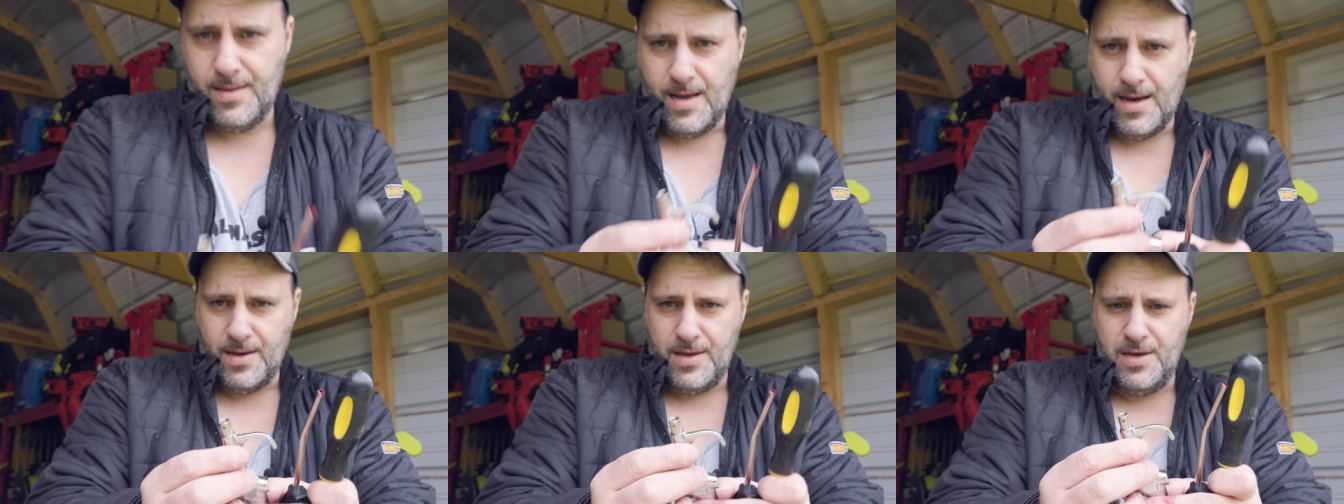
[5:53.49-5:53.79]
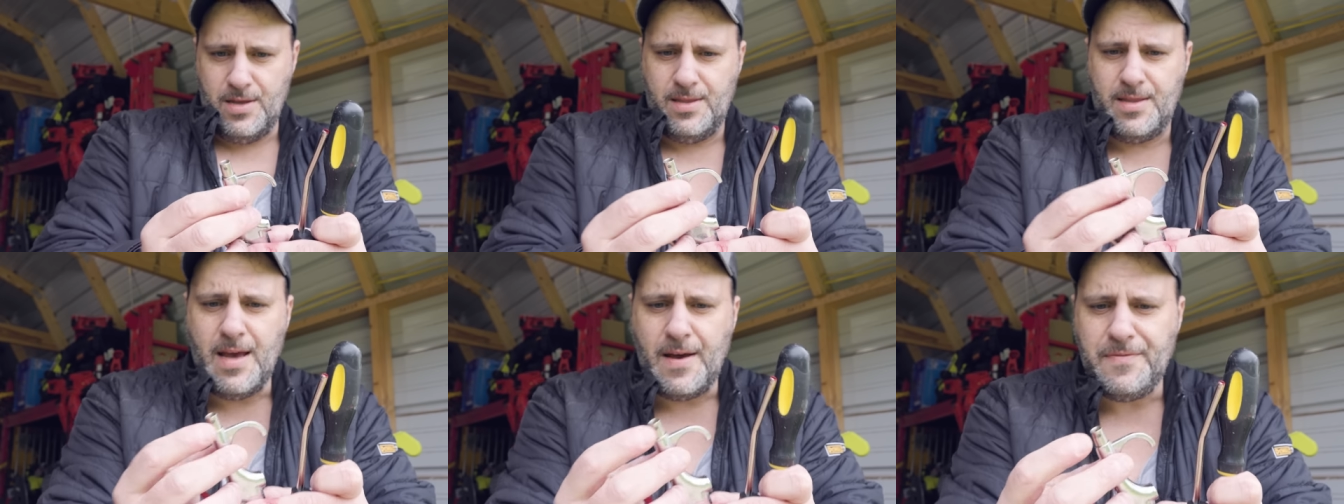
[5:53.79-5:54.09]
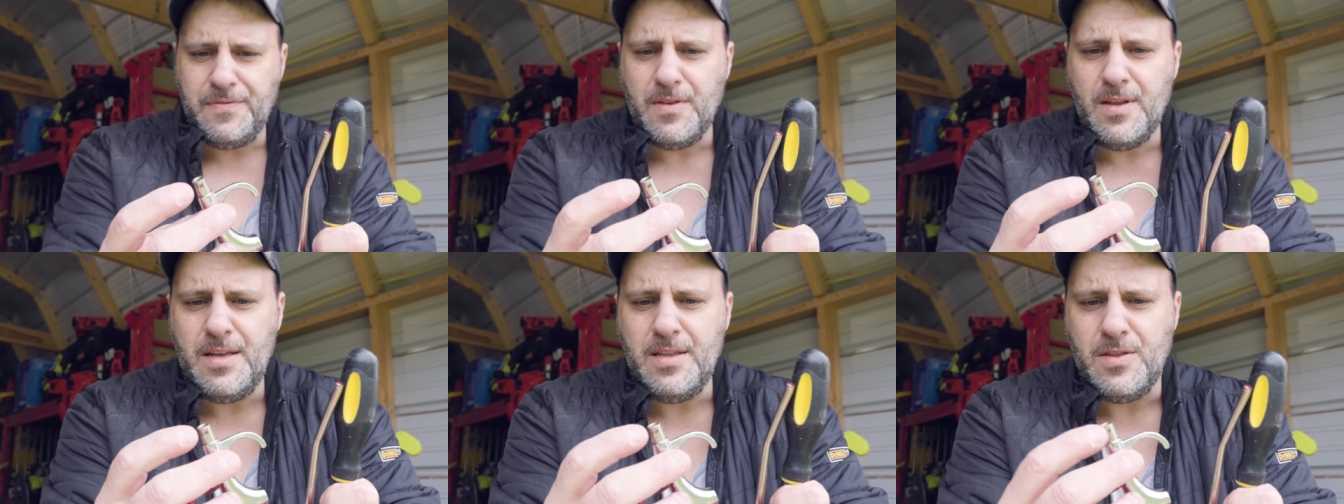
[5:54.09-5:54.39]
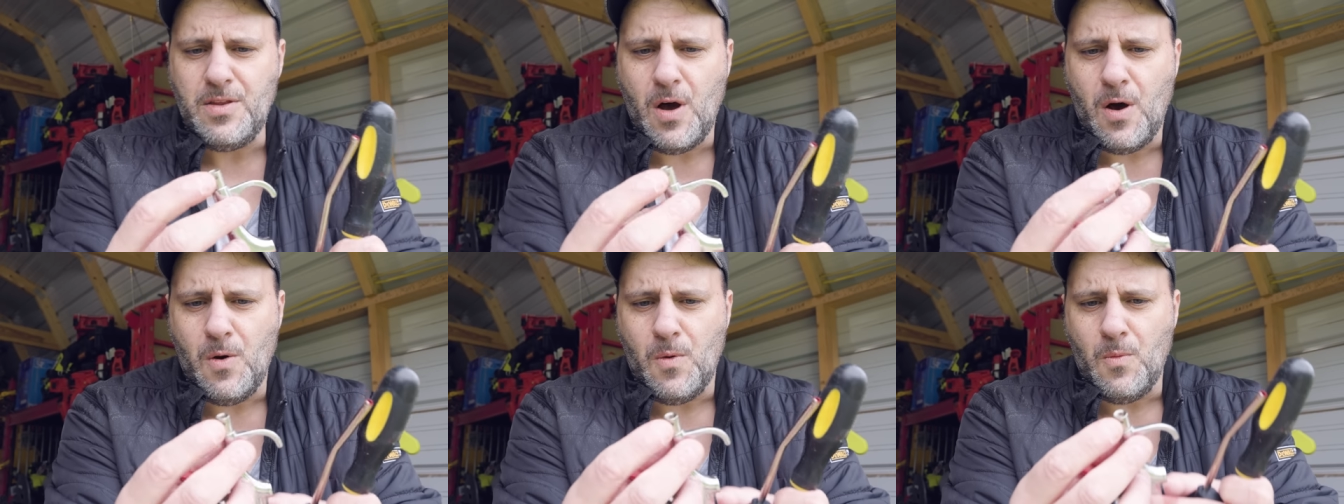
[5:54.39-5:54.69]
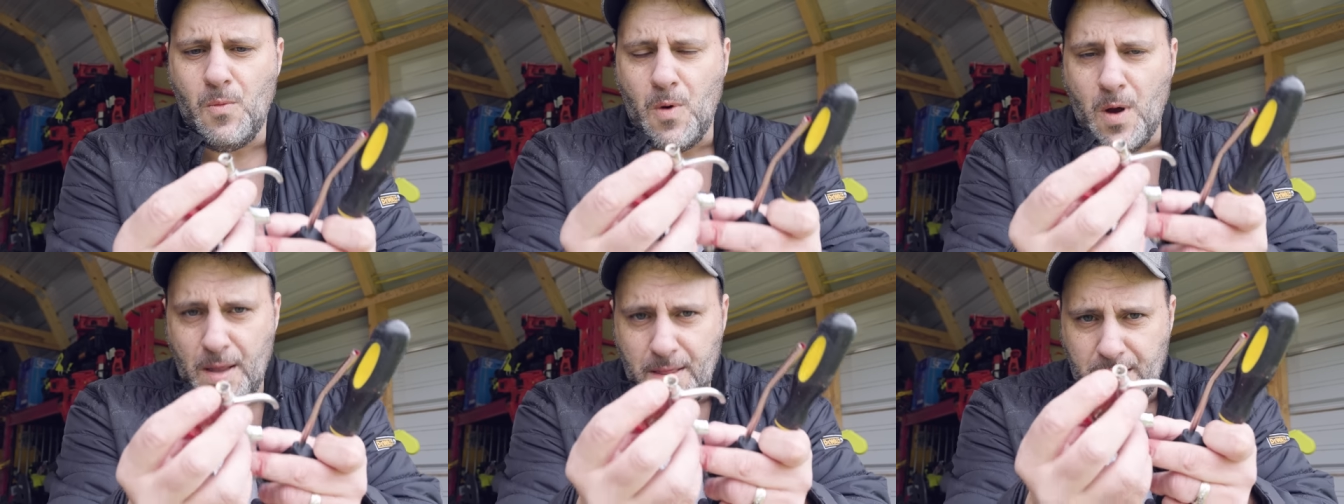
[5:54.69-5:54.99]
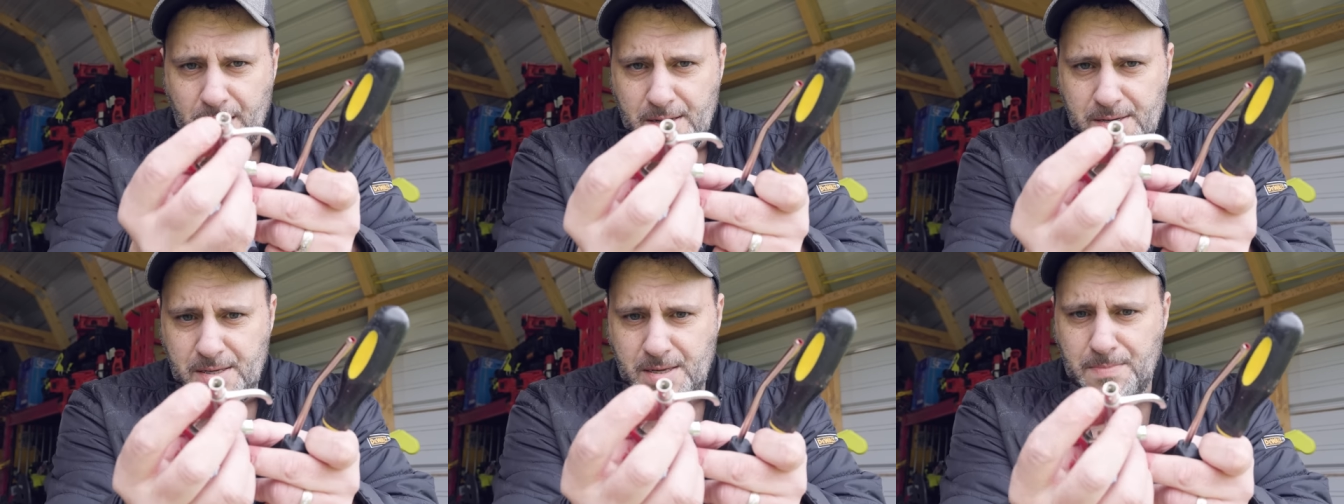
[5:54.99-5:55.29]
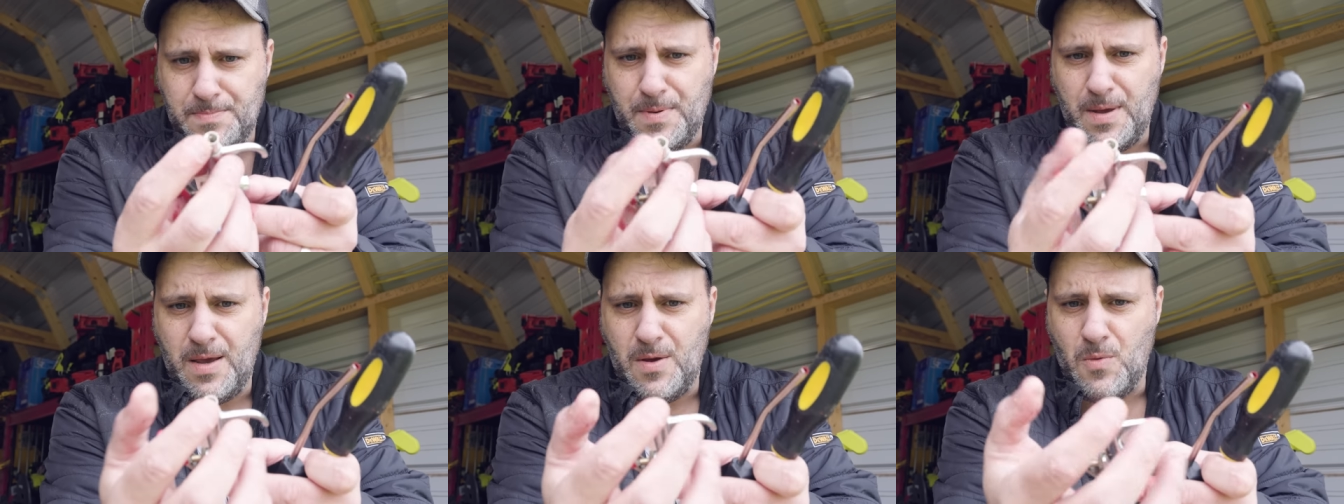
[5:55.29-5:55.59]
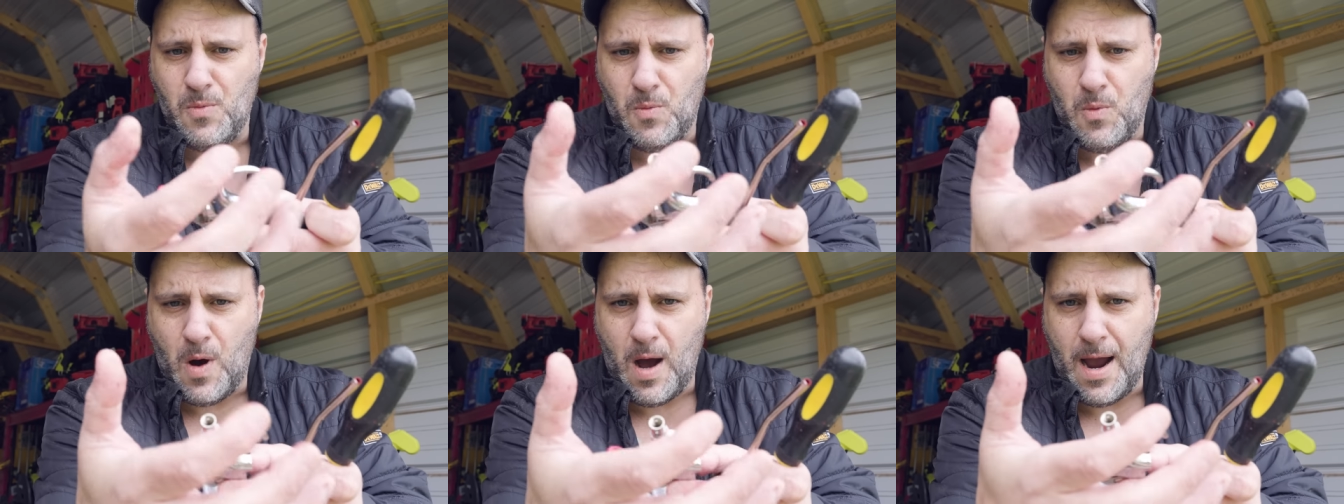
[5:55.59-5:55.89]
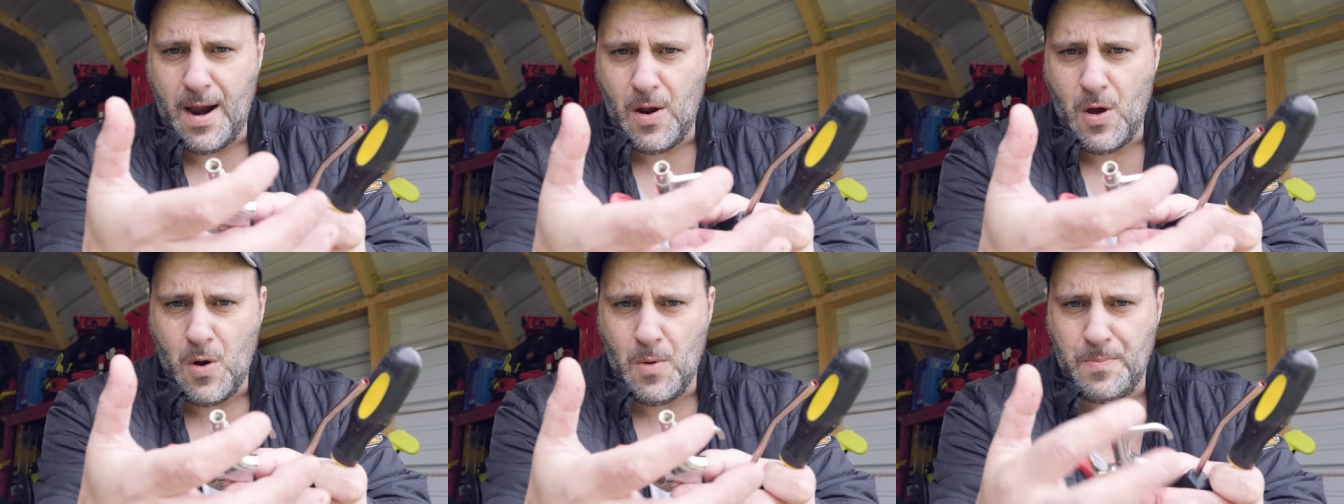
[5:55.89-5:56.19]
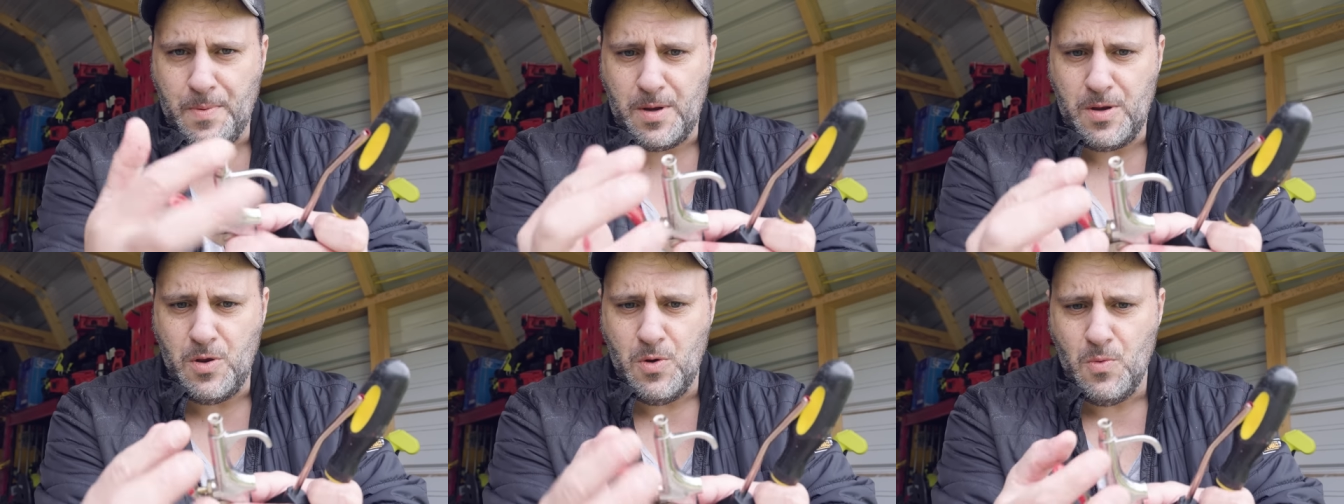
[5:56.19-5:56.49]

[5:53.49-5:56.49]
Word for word: Now, you definitely don't want this to be wide open.